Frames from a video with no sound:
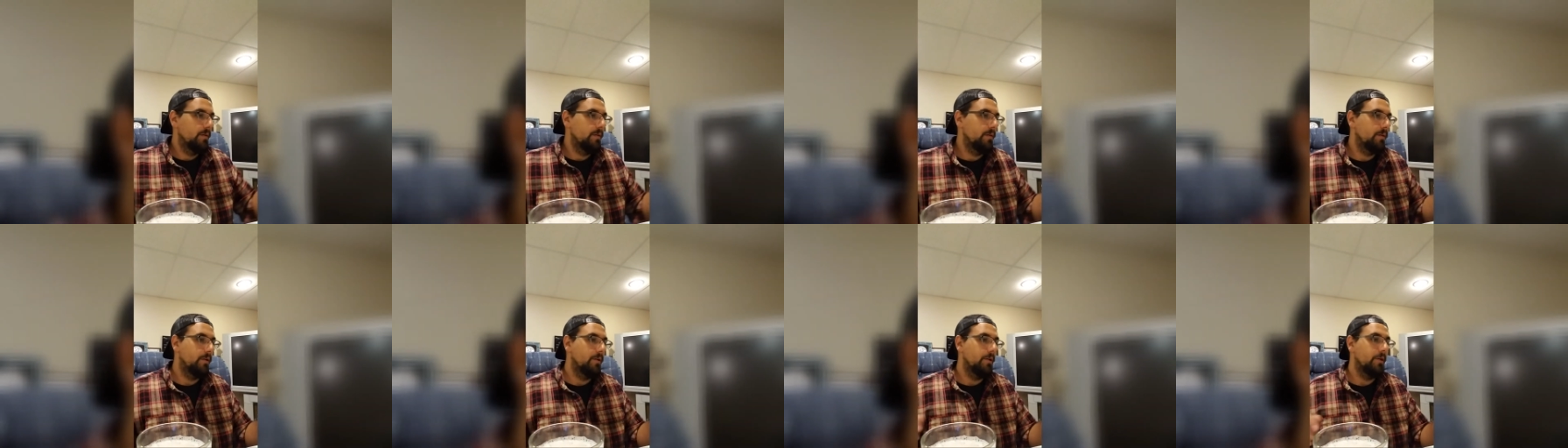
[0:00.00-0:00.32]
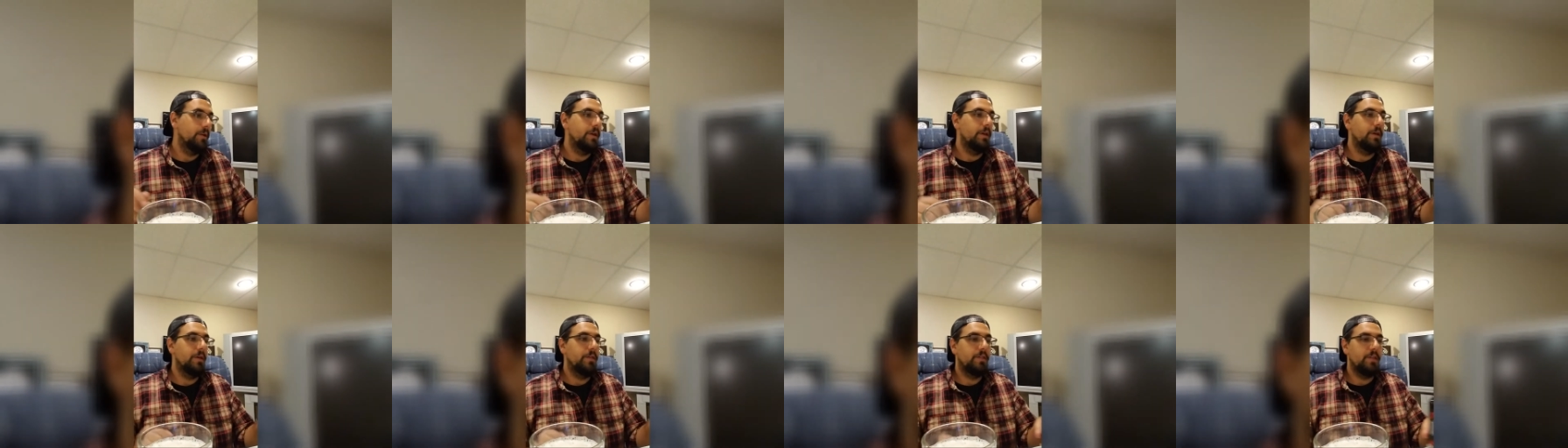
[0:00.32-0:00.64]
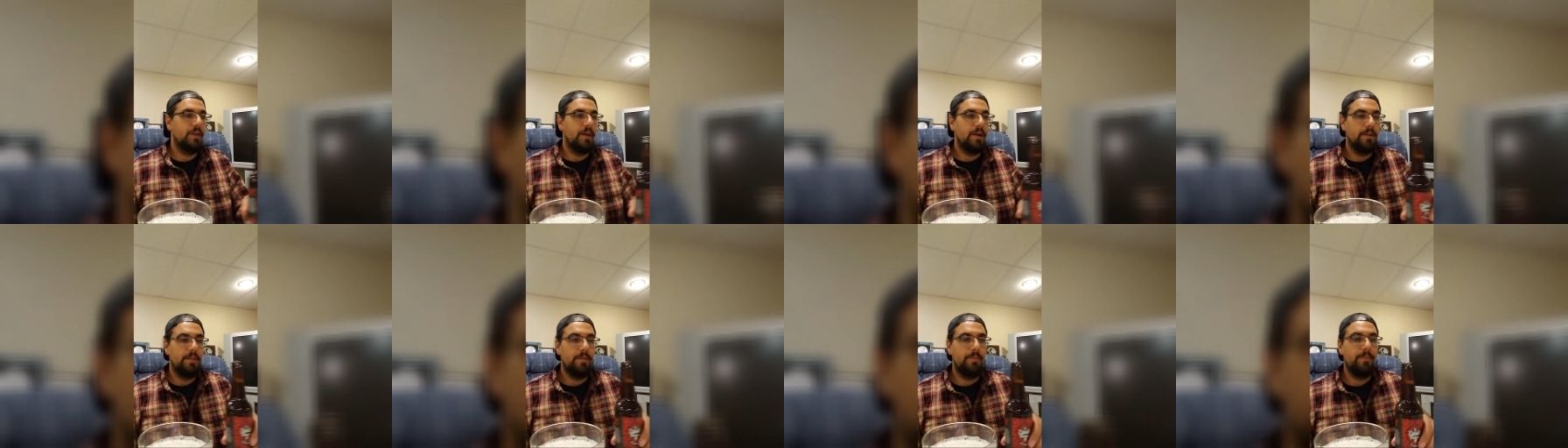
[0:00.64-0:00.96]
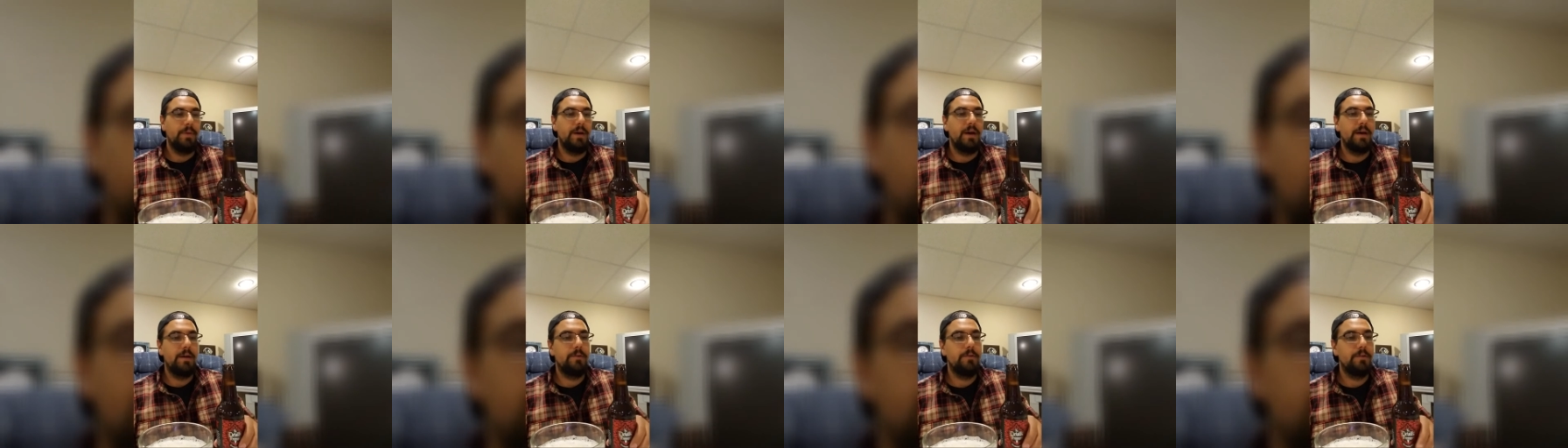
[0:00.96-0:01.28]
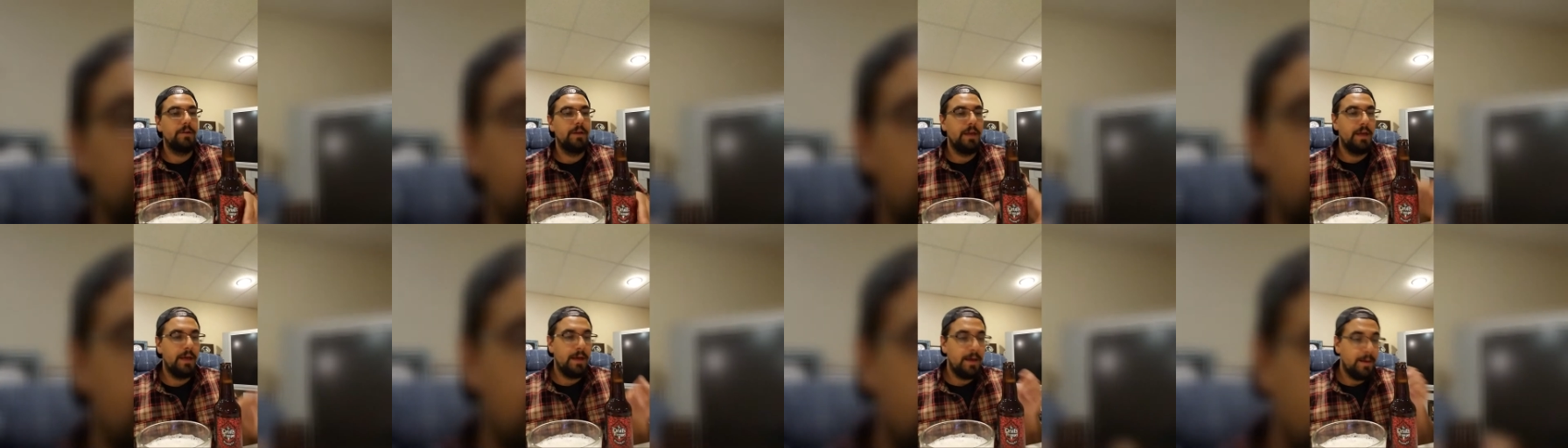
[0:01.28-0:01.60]
Good hiss out of the bottle
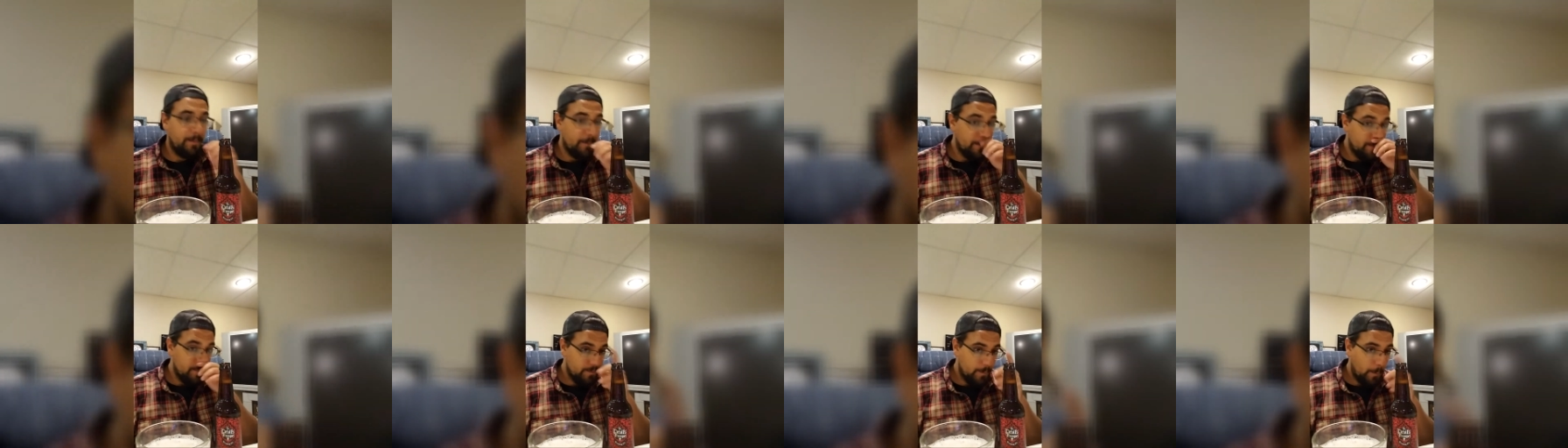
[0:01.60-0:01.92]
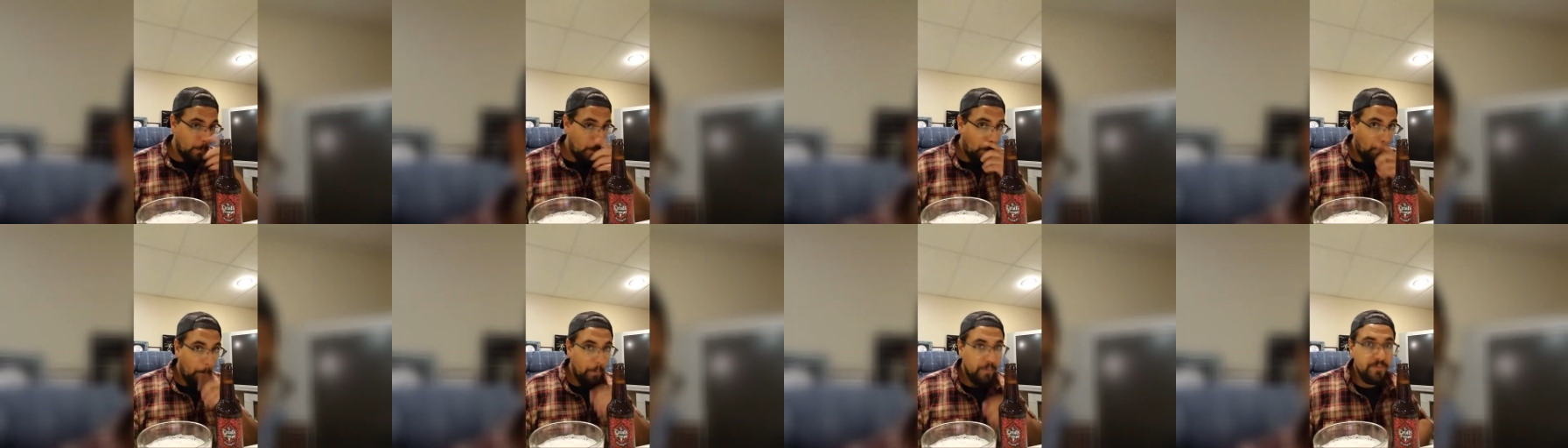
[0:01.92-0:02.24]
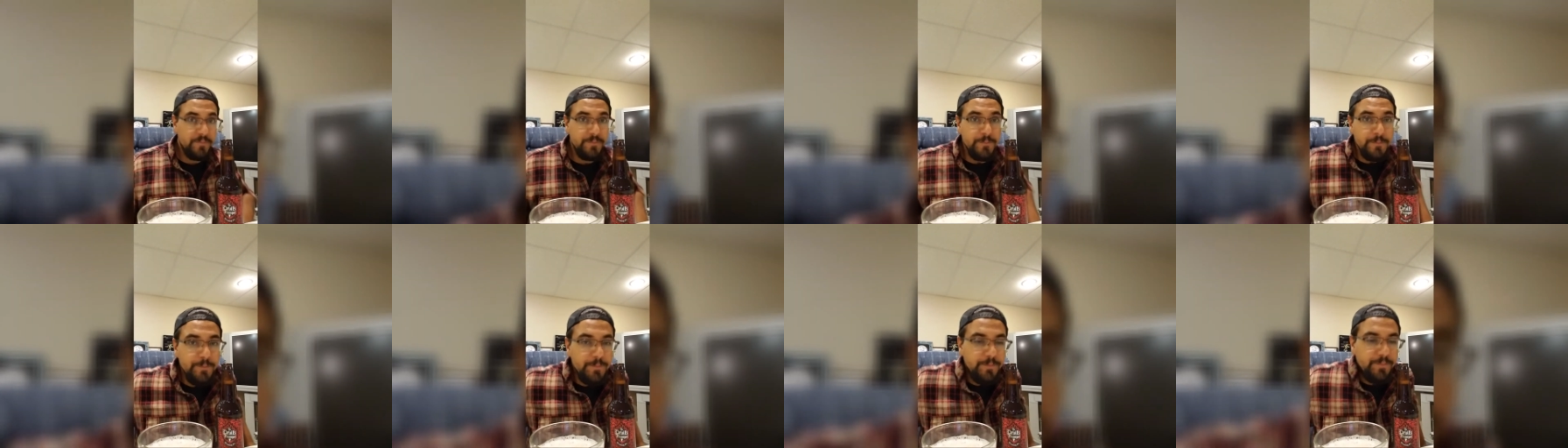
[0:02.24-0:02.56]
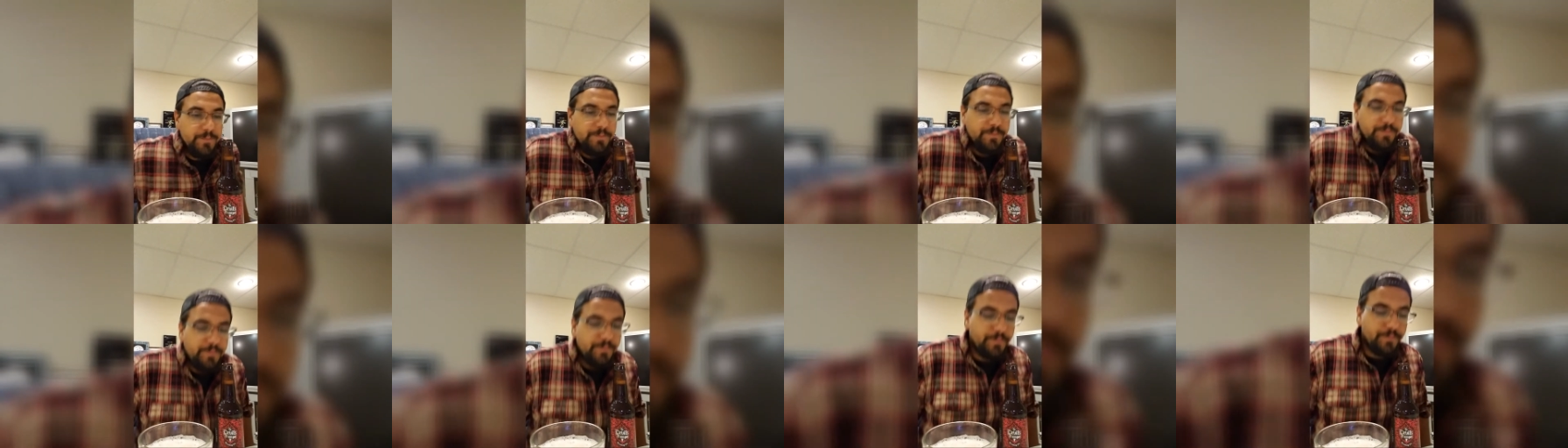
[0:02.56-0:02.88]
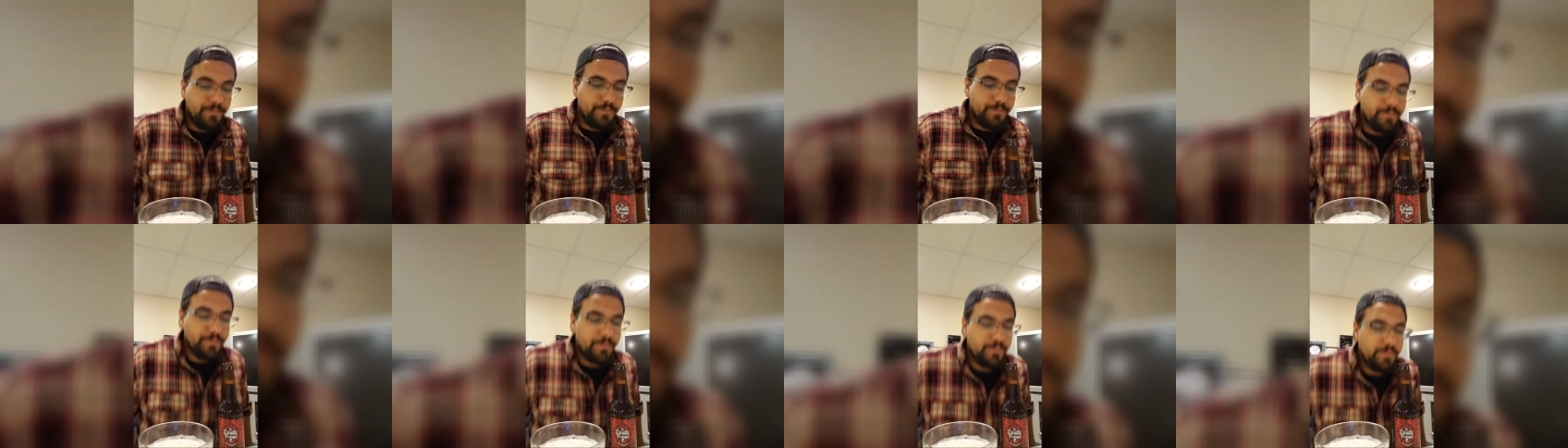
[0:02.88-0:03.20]
cap. Let's
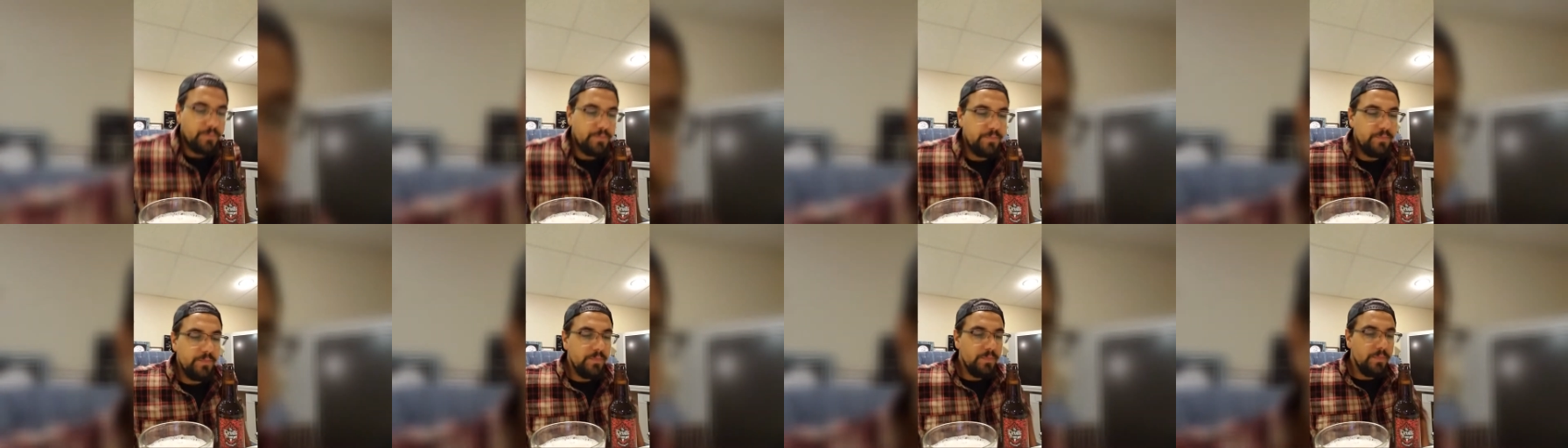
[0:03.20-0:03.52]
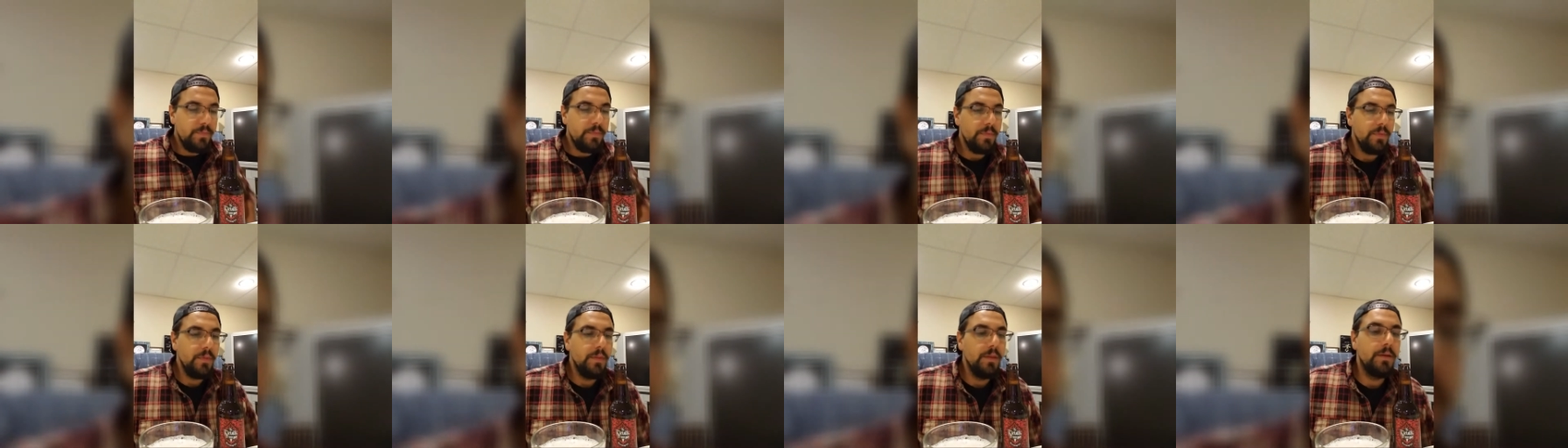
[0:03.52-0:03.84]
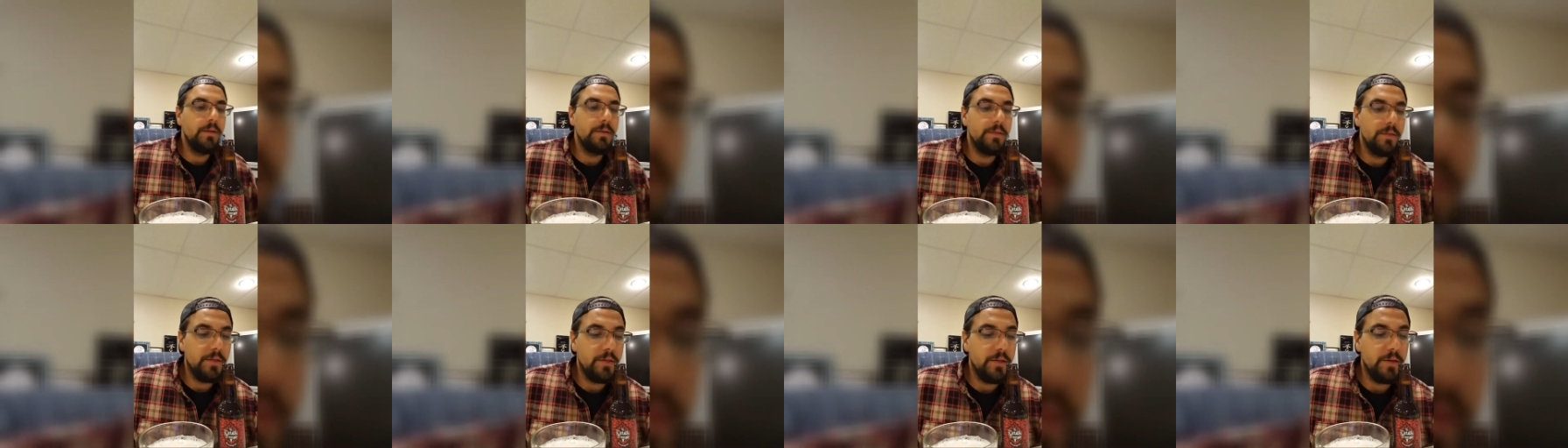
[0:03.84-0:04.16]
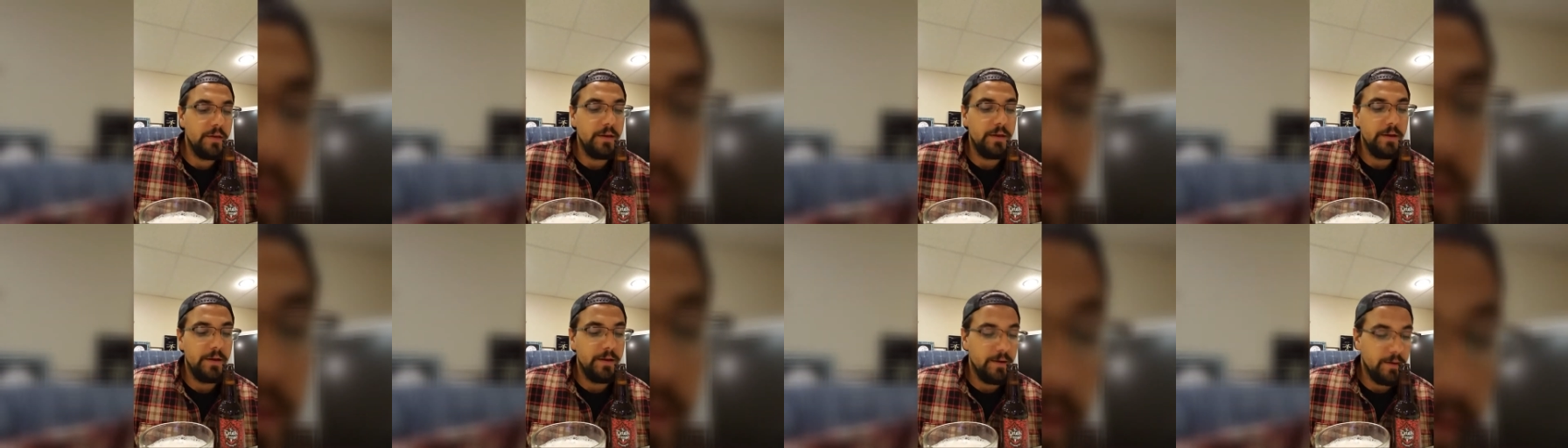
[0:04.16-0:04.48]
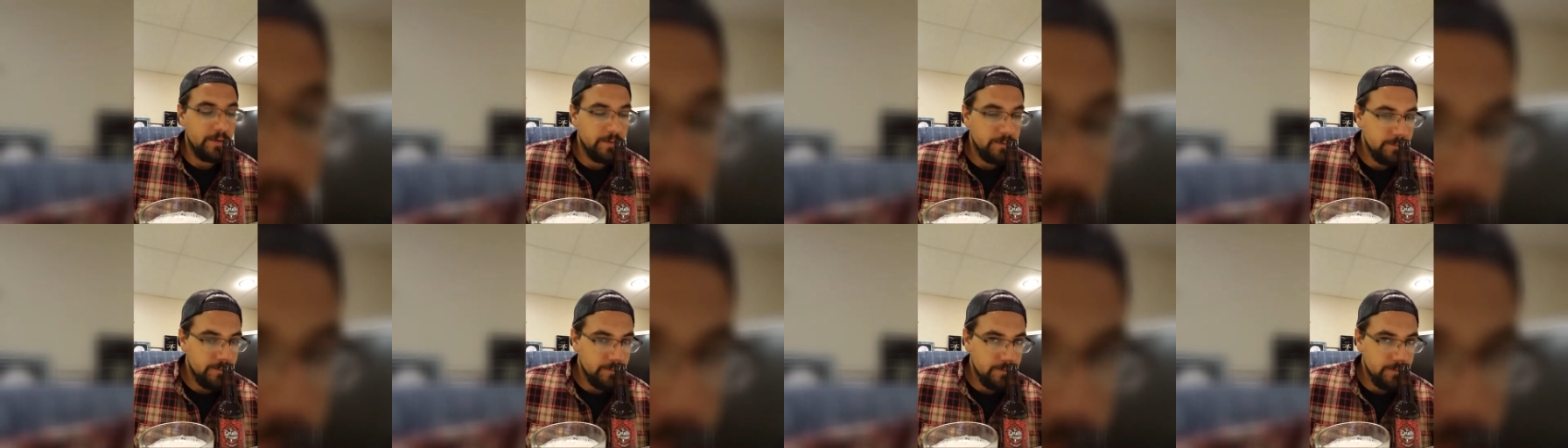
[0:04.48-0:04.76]
see here.